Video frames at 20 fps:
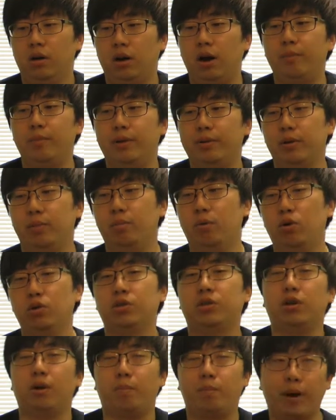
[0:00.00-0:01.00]

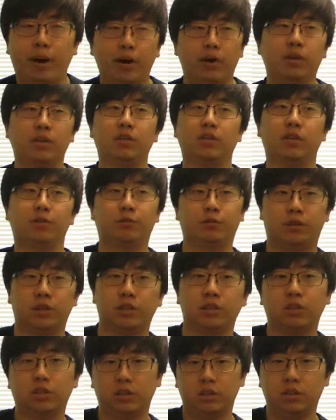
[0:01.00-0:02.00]
most apparent
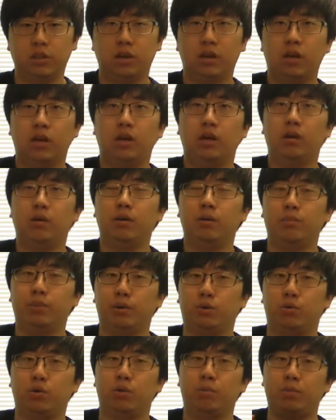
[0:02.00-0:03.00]
difference
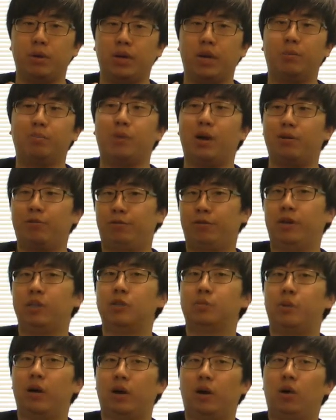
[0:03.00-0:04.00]
between me and my
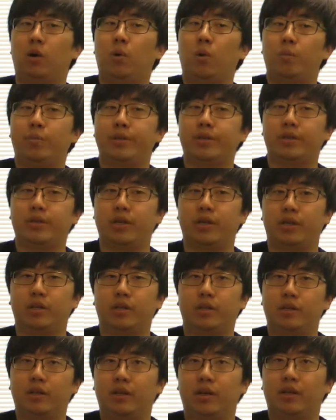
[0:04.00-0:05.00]
friends back home is
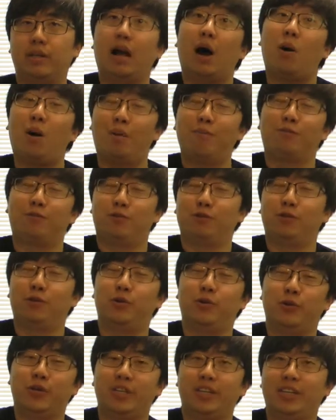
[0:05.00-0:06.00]
that now I'm
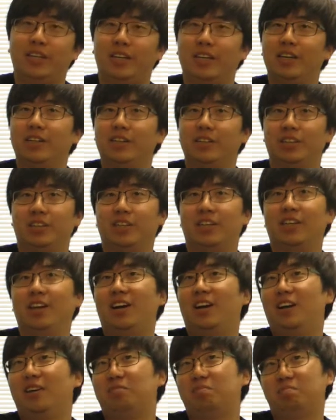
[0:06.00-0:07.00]
fluent in English and
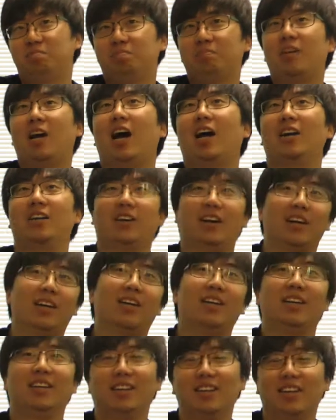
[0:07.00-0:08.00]
they're kind of
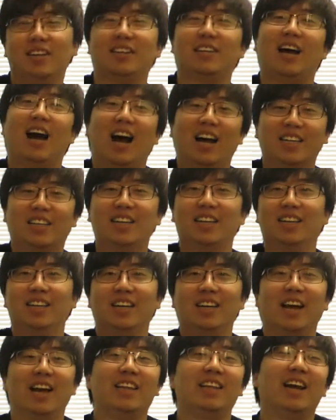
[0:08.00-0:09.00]
like not,
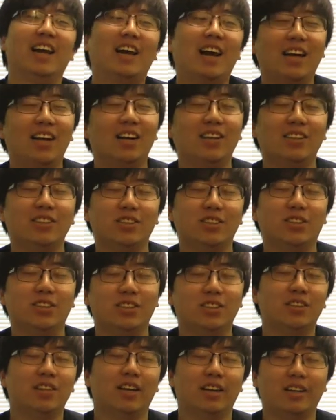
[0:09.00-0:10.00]
and they're
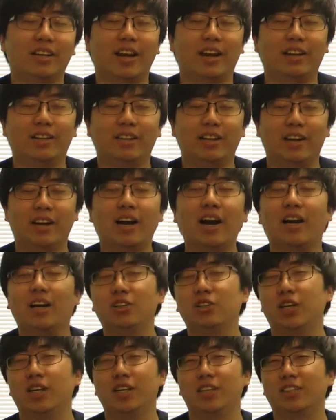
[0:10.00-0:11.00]
kind
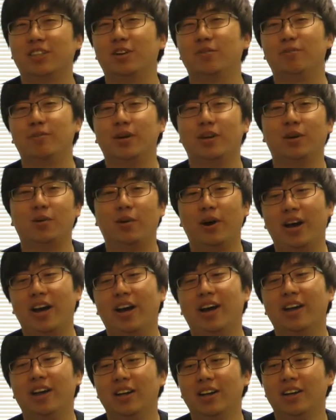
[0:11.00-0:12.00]
of jealous of me in a
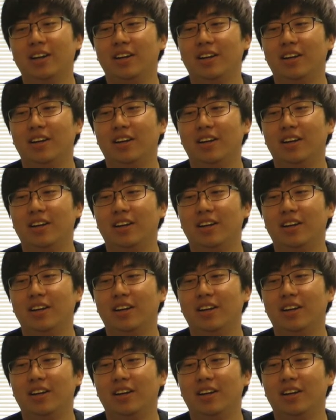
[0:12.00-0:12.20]
way,